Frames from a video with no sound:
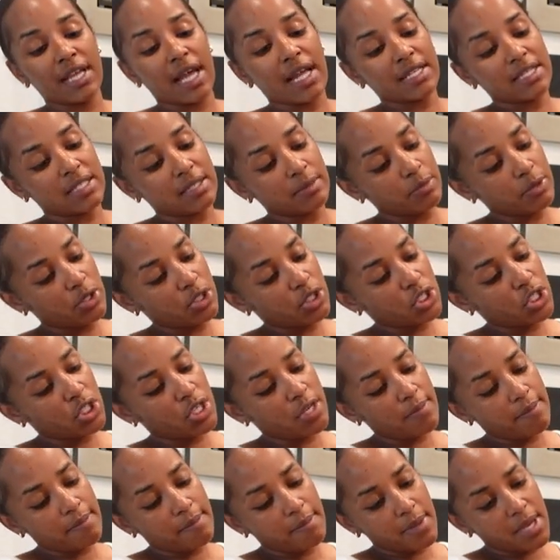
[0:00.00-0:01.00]
got some
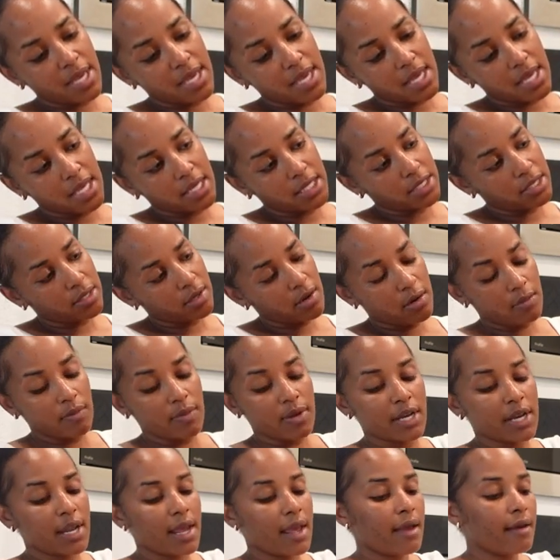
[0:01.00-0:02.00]
chip mix or
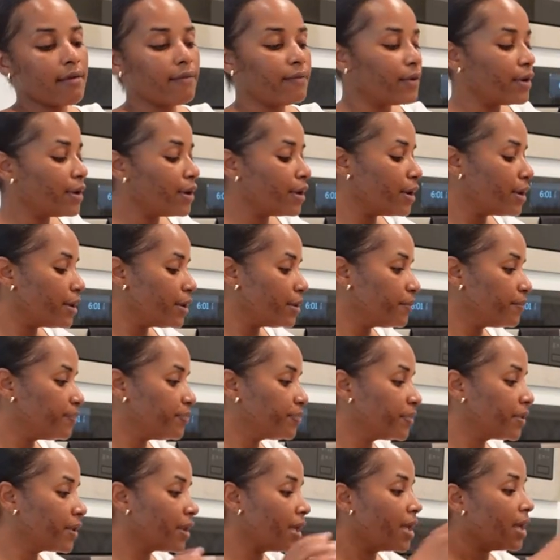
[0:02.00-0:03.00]
whatever.
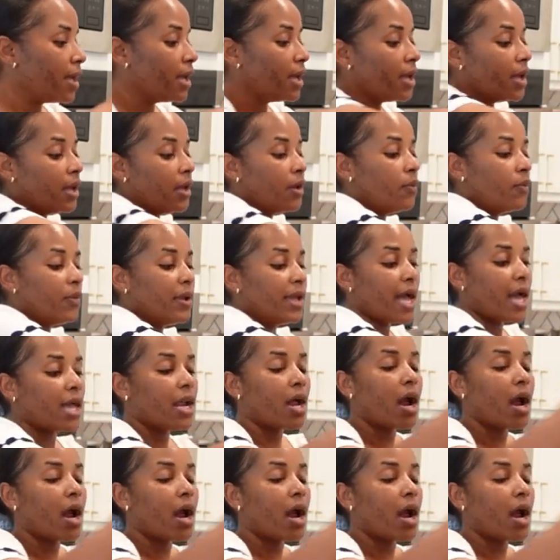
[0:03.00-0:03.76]
We got